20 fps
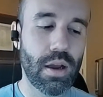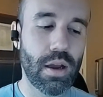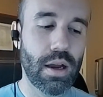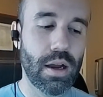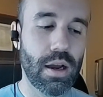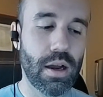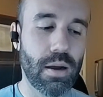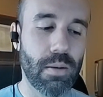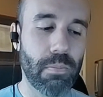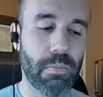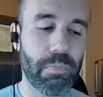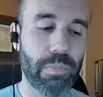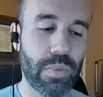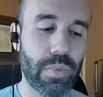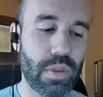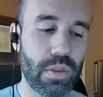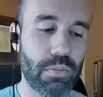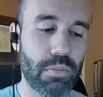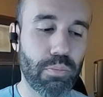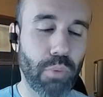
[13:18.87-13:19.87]

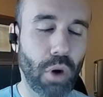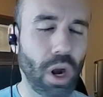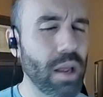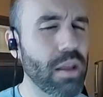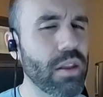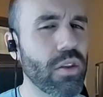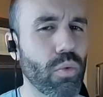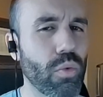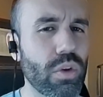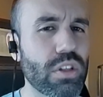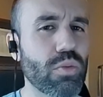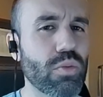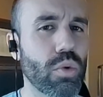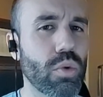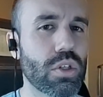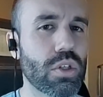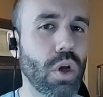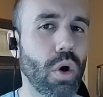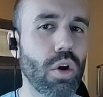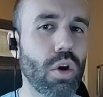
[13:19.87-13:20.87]
Probably the reason we're
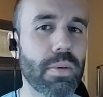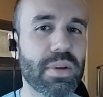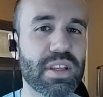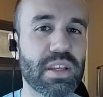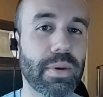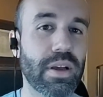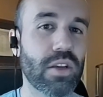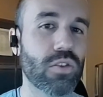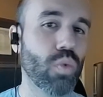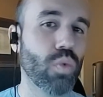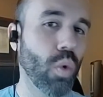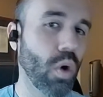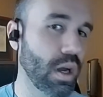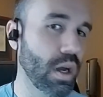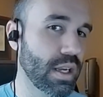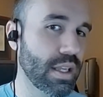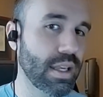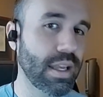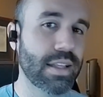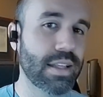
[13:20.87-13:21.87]
told about the battle is
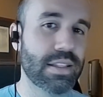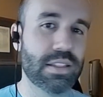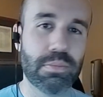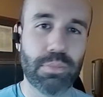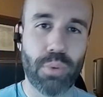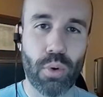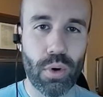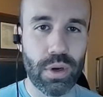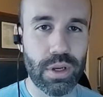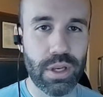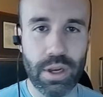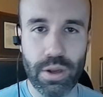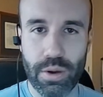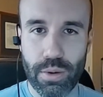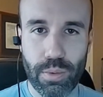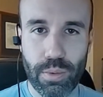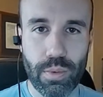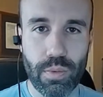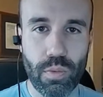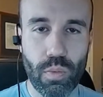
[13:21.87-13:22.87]
one, it's important to
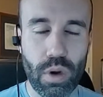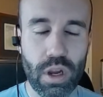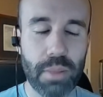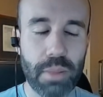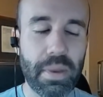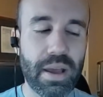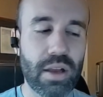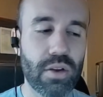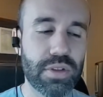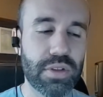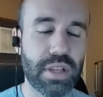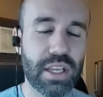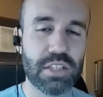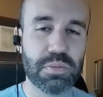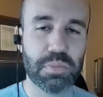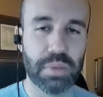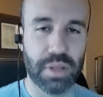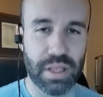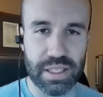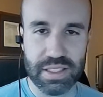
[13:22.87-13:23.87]
know where the battle takes
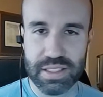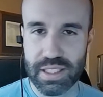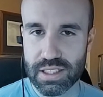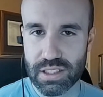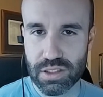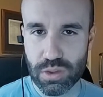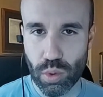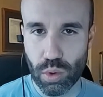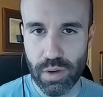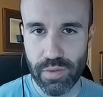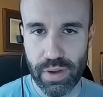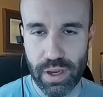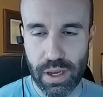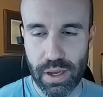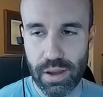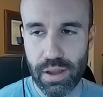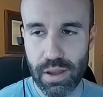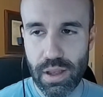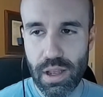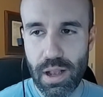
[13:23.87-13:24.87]
place. That's sort of
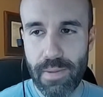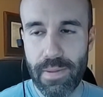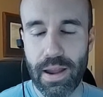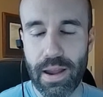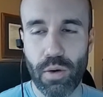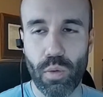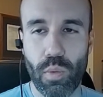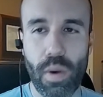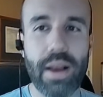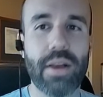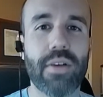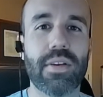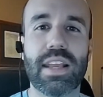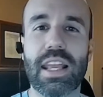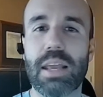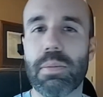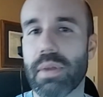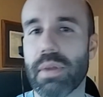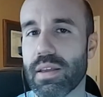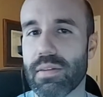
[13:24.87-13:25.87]
a record
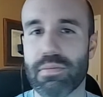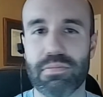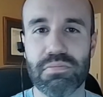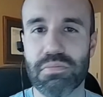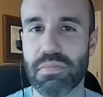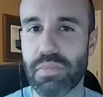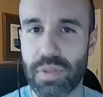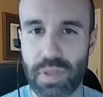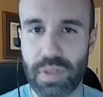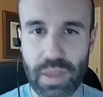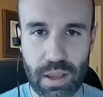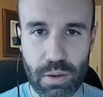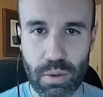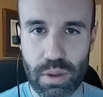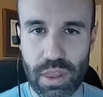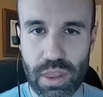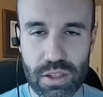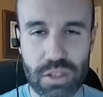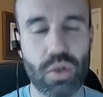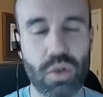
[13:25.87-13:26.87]
keeping thing with
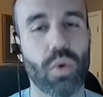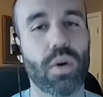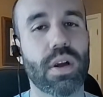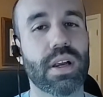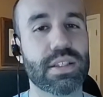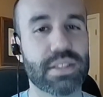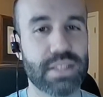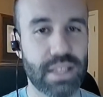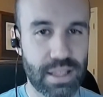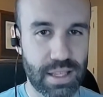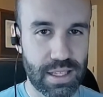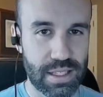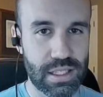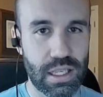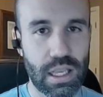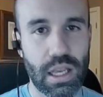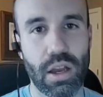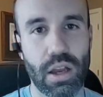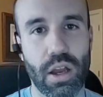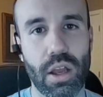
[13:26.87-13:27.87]
historians, and this
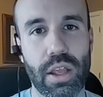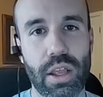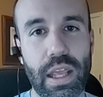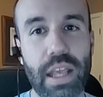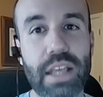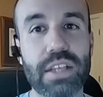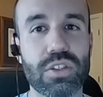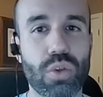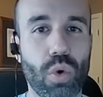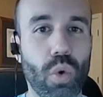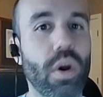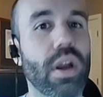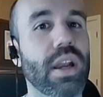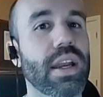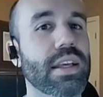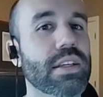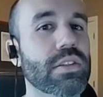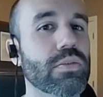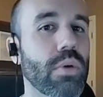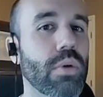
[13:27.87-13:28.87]
historian
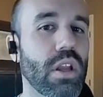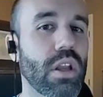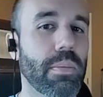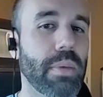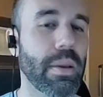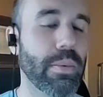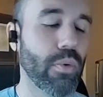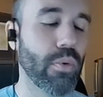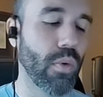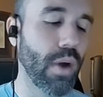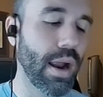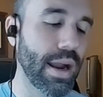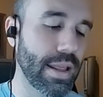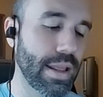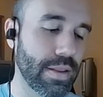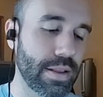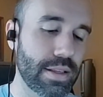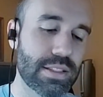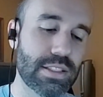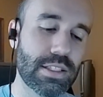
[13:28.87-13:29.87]
is one of the people writing
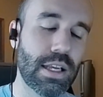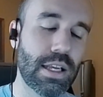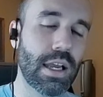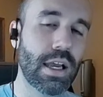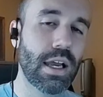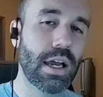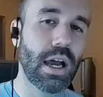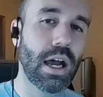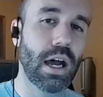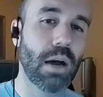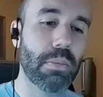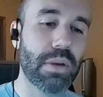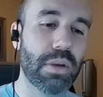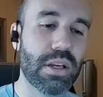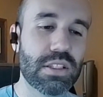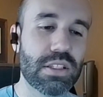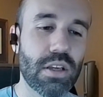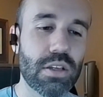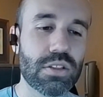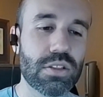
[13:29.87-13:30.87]
this. But
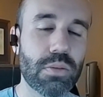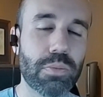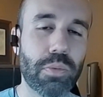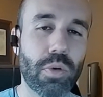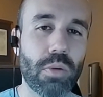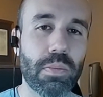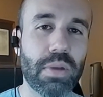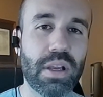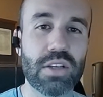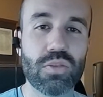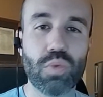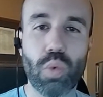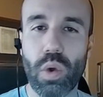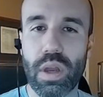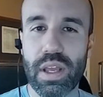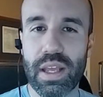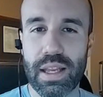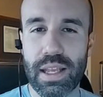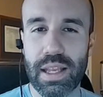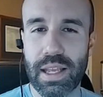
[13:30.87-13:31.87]
it's also important because
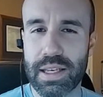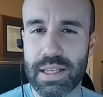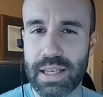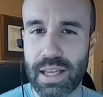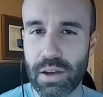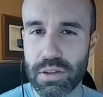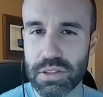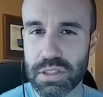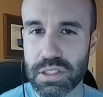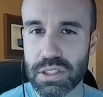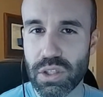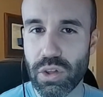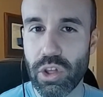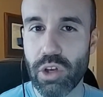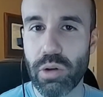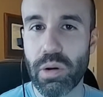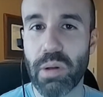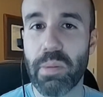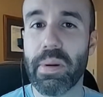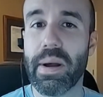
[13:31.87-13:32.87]
it tells us a
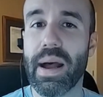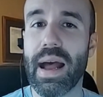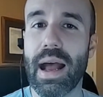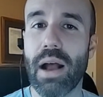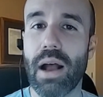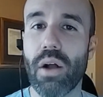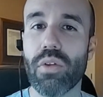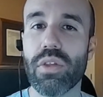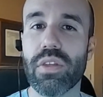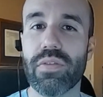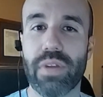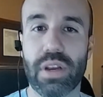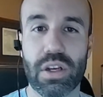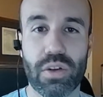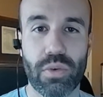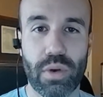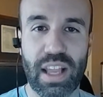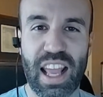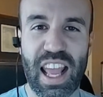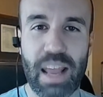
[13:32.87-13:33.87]
little bit about how the
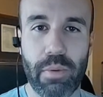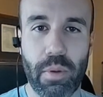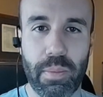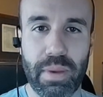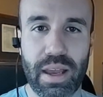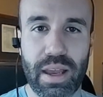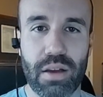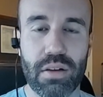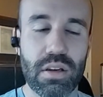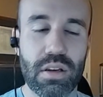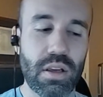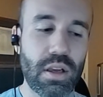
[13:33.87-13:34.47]
victory came about.